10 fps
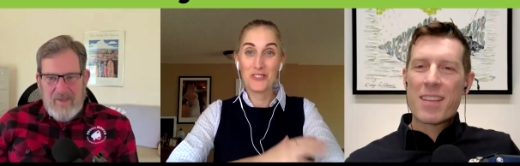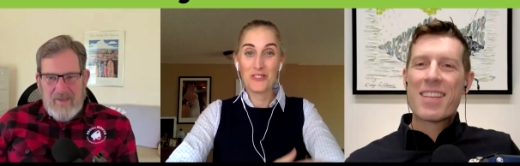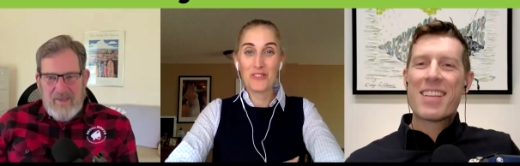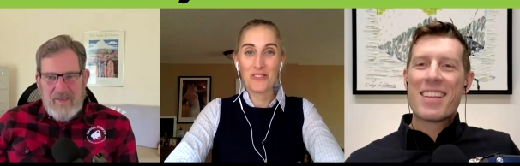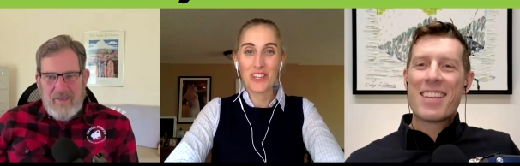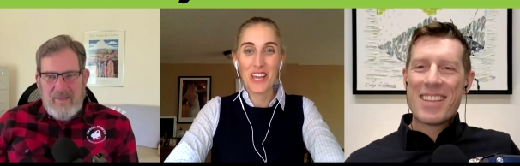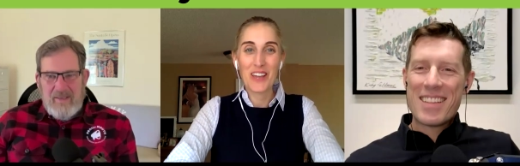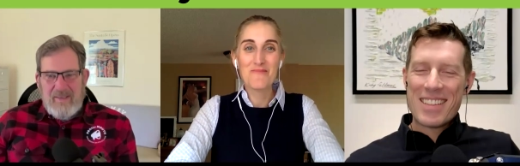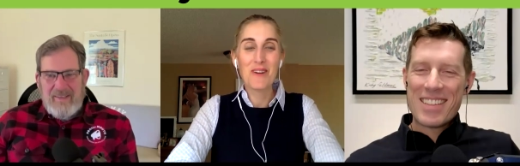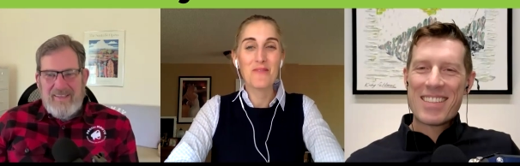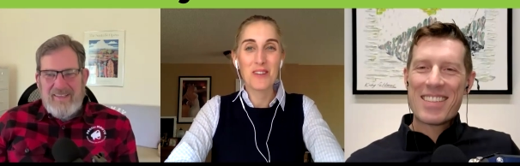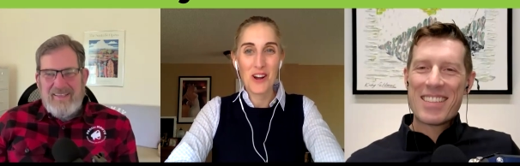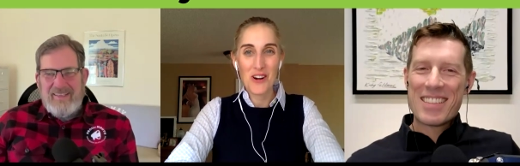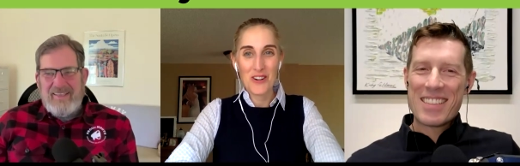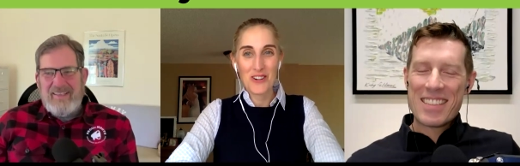Speaker 1: truthfully, but we
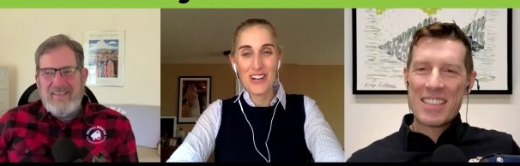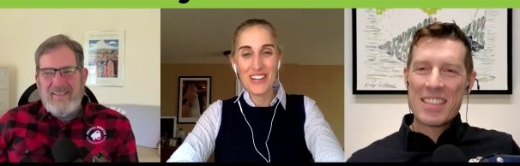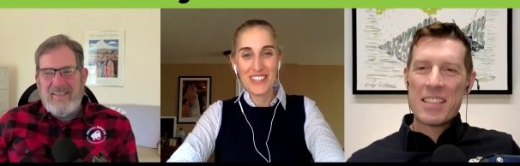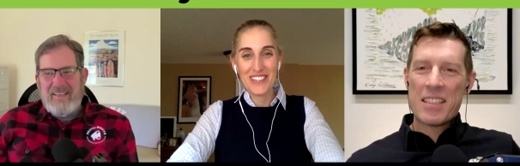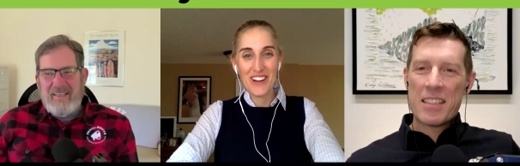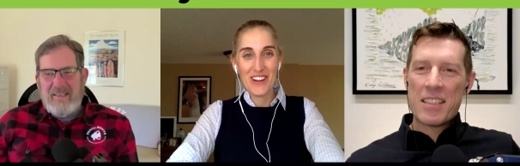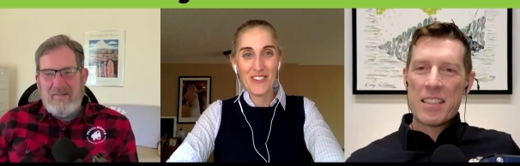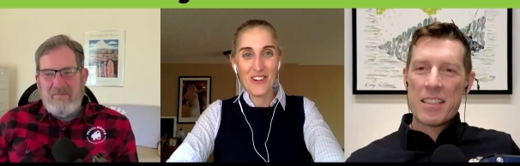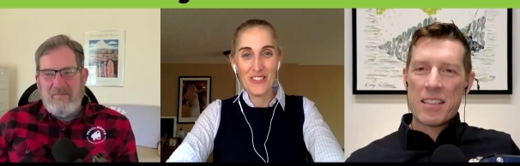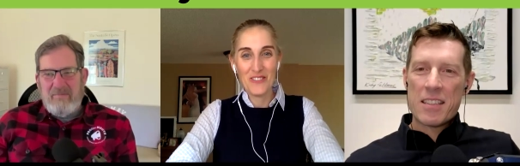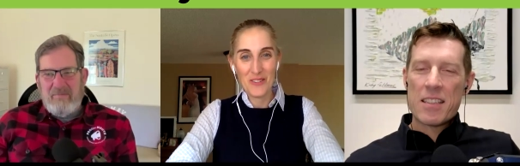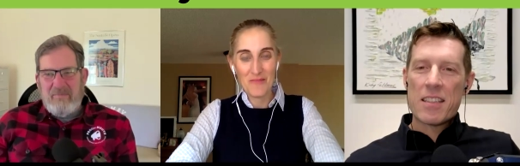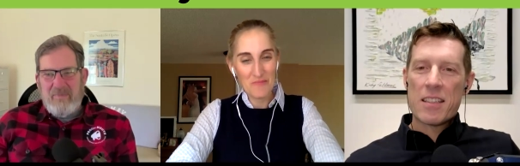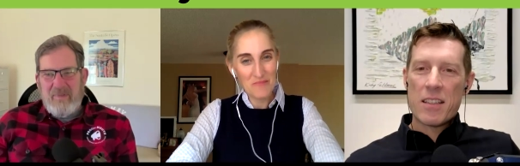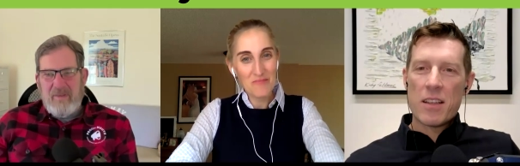are on on all of them.
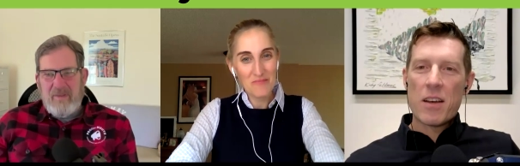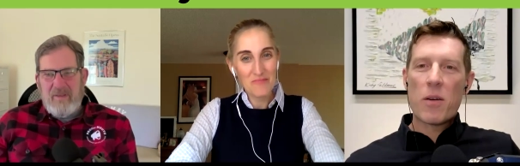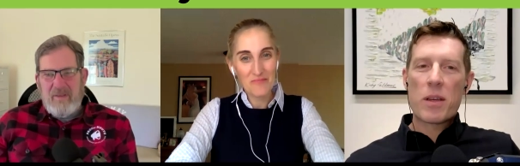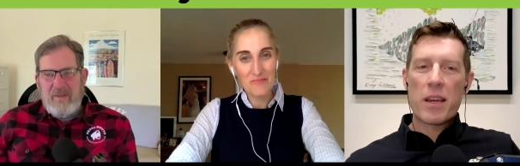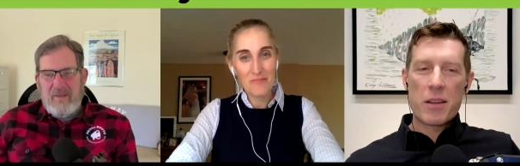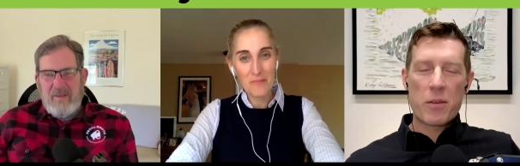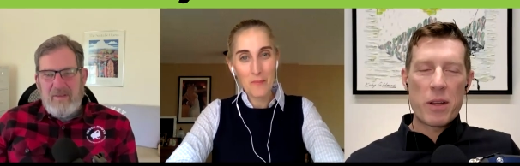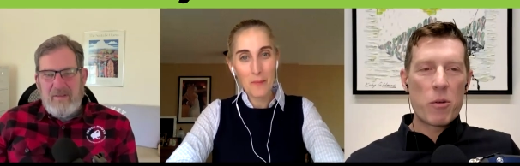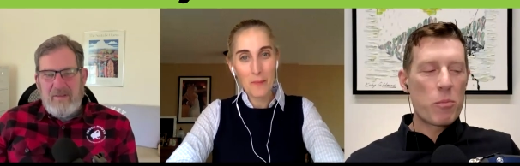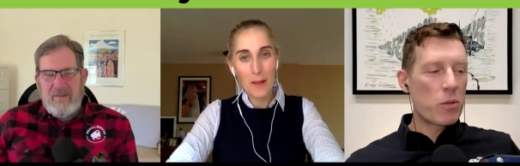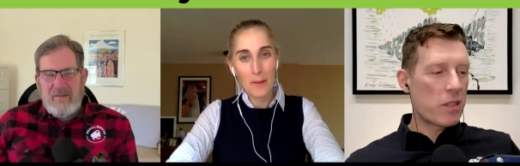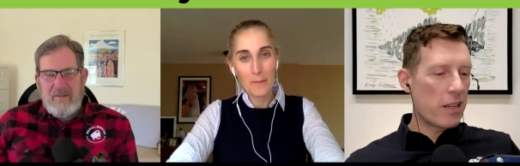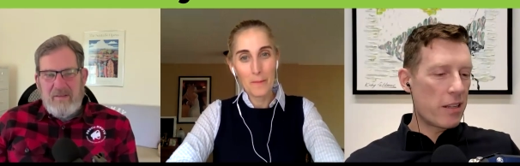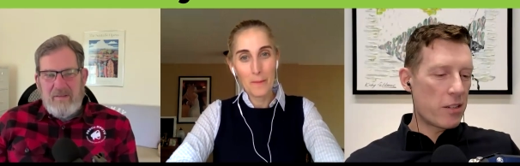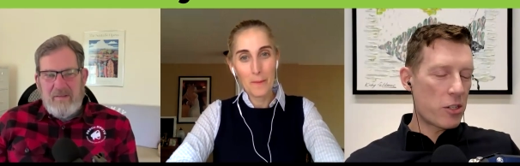Okay, great. We'll put yeah. that in
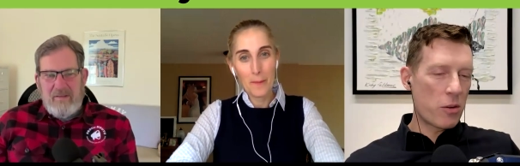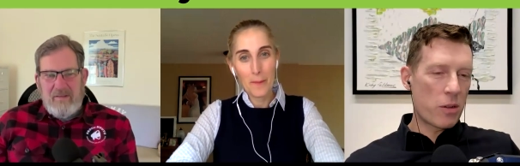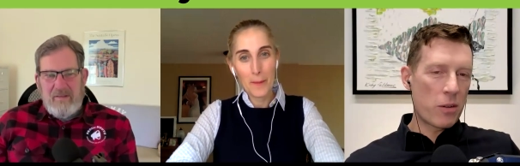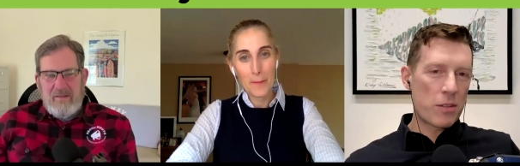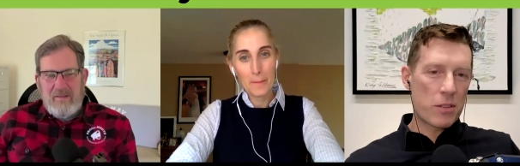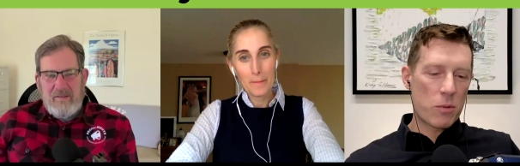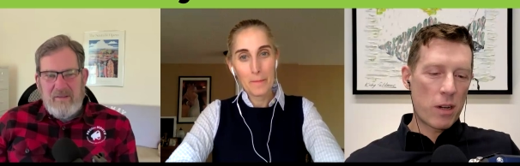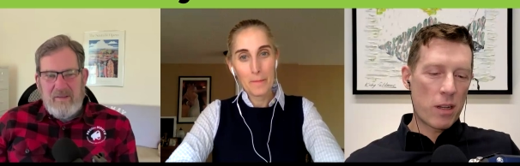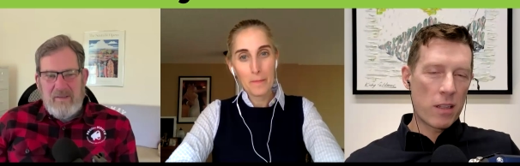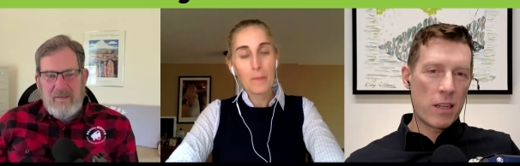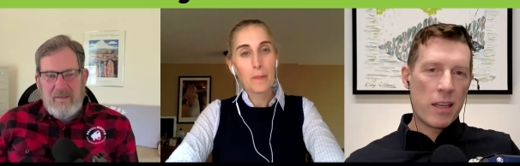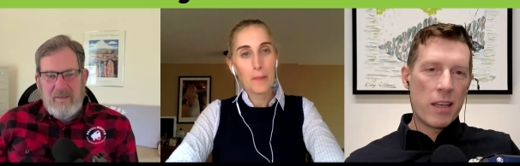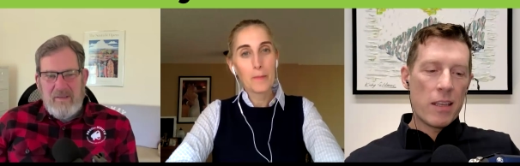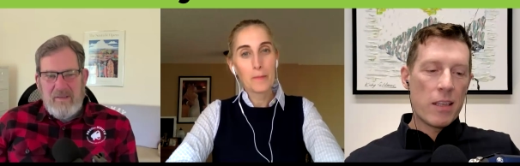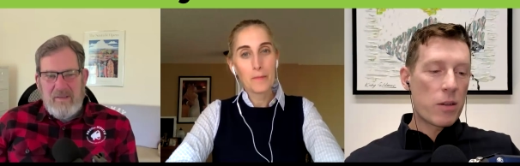
Speaker 2: the show notes as well. And
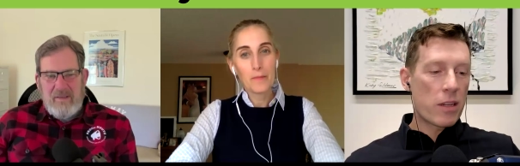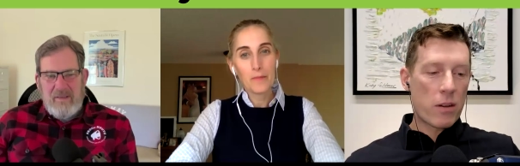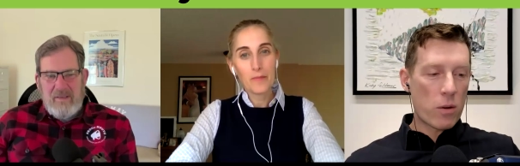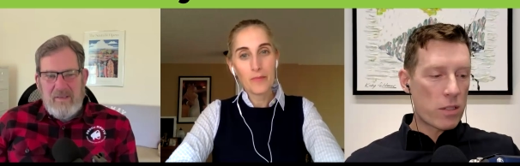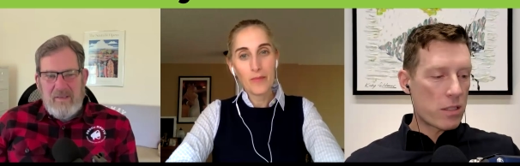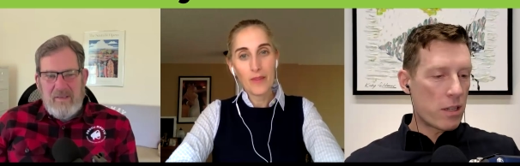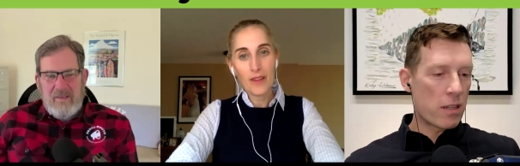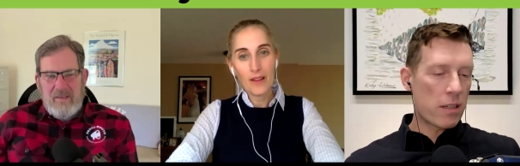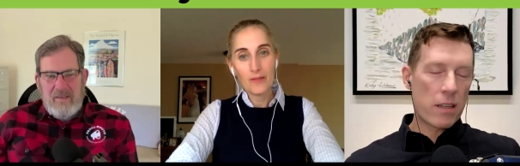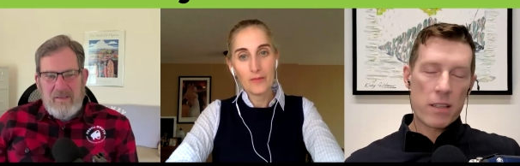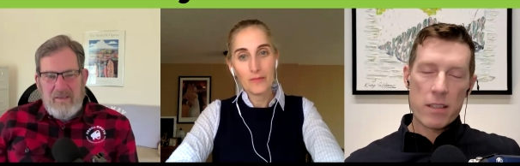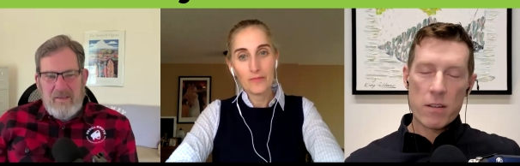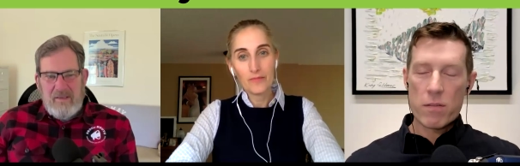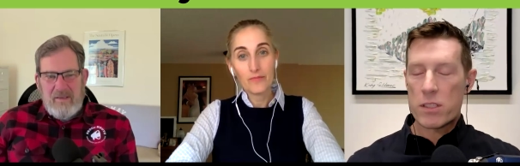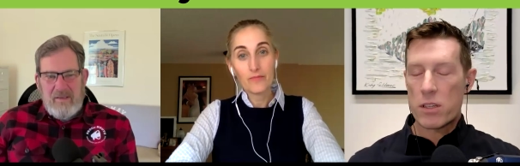you can, of course, uh, you know,
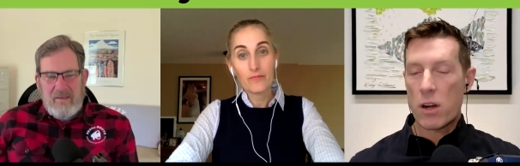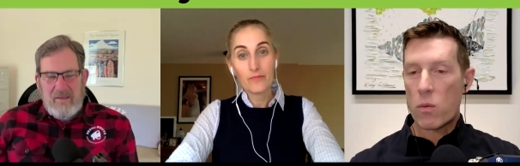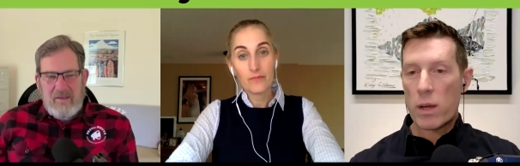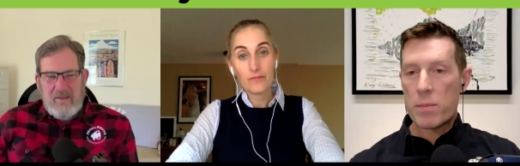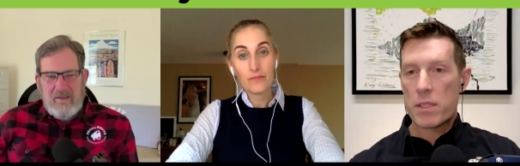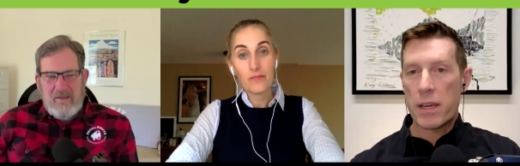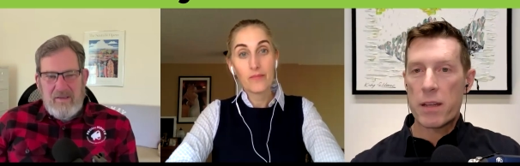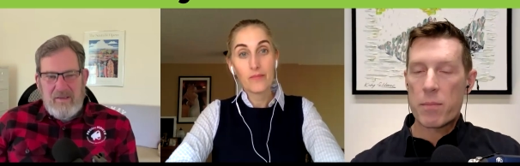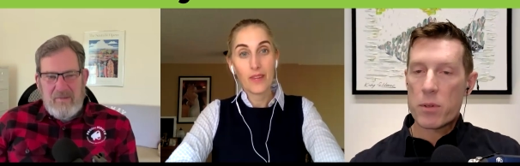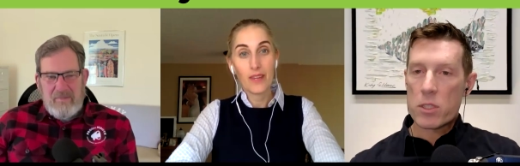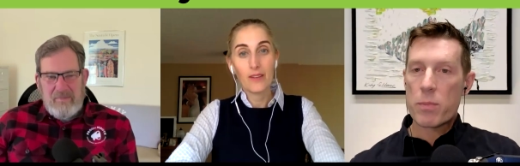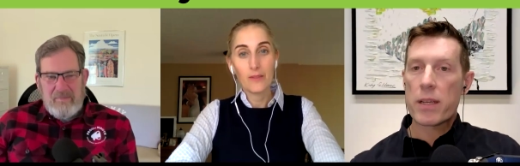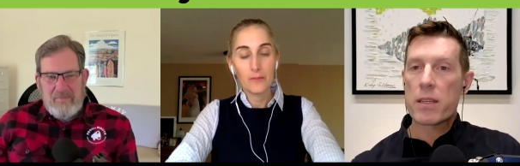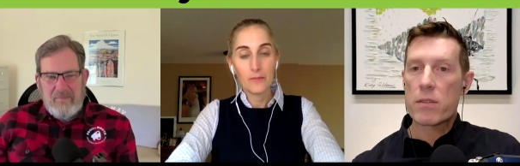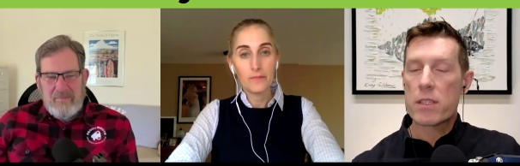visit our website at
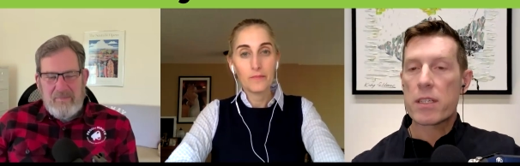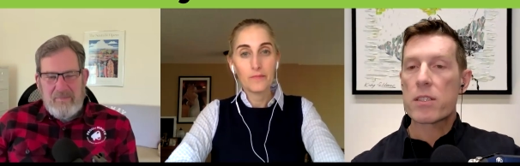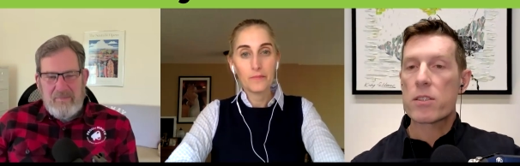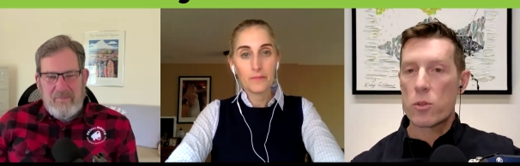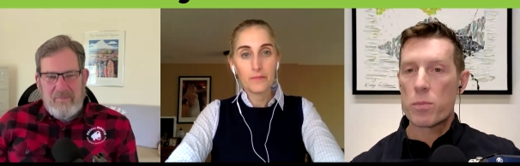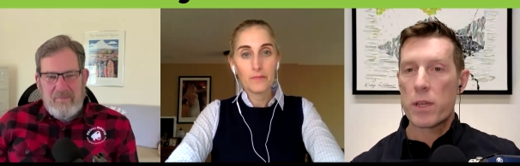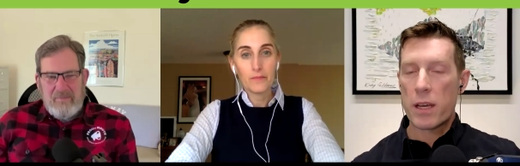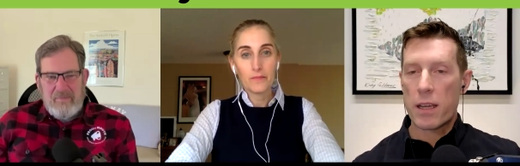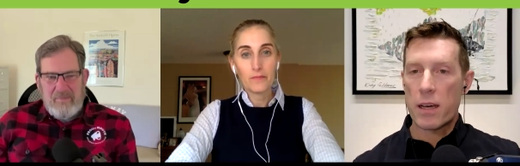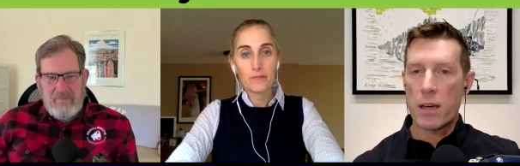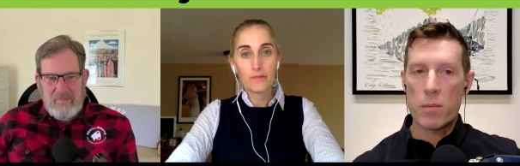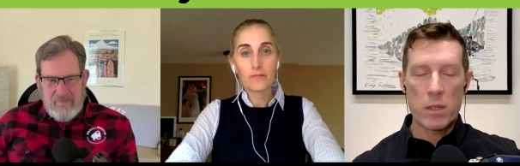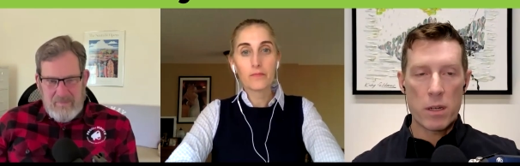perspective6group.com, the